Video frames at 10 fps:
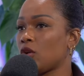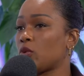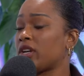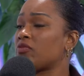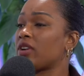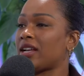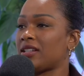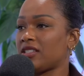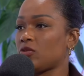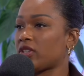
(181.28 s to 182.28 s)
when in
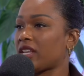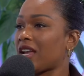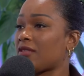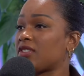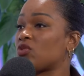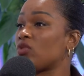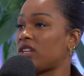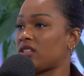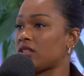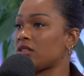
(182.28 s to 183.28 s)
reality what they have is
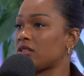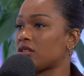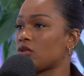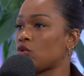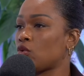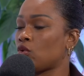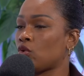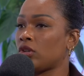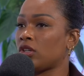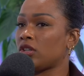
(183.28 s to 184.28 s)
readers or